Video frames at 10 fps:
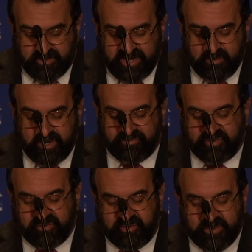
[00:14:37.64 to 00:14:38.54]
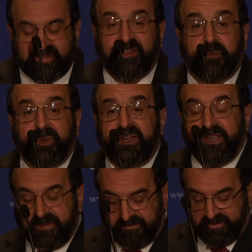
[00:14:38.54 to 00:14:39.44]
They wish that you would
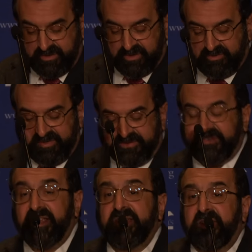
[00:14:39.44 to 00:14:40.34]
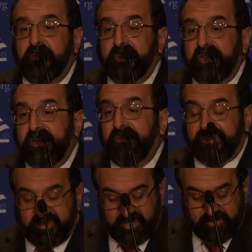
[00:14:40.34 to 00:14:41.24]
disbelieve just as they disbelieve,
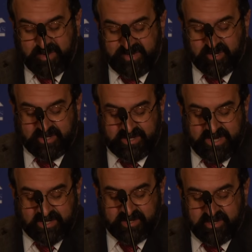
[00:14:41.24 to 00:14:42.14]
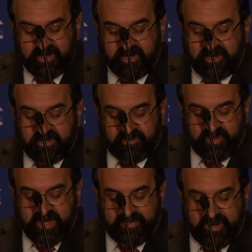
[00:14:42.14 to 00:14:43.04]
so that you may be all alike.
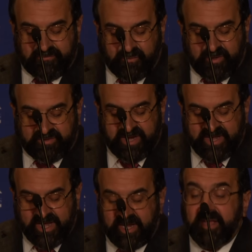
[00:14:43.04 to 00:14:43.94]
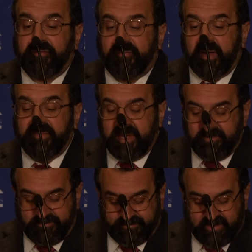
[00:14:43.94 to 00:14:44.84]
Do not, therefore, take allies from
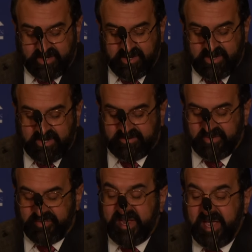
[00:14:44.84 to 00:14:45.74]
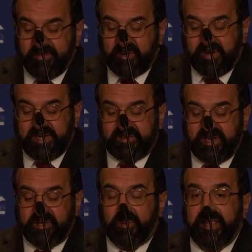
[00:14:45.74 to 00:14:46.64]
them until they emigrate
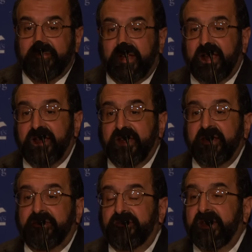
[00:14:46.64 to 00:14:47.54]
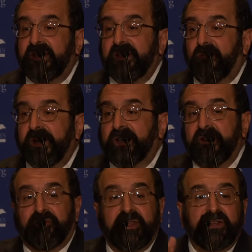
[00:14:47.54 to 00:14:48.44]
in the way of Allah. That is, if they leave one
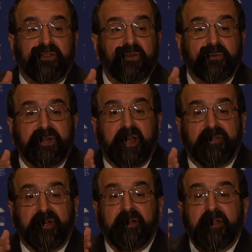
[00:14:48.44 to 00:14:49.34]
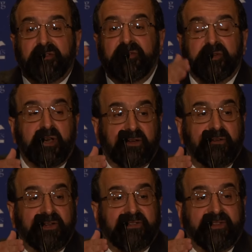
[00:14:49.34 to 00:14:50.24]
country and go to another to
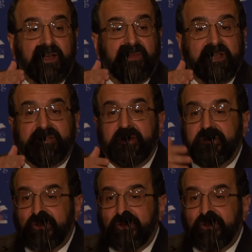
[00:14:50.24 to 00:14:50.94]
conquer and Islamize it.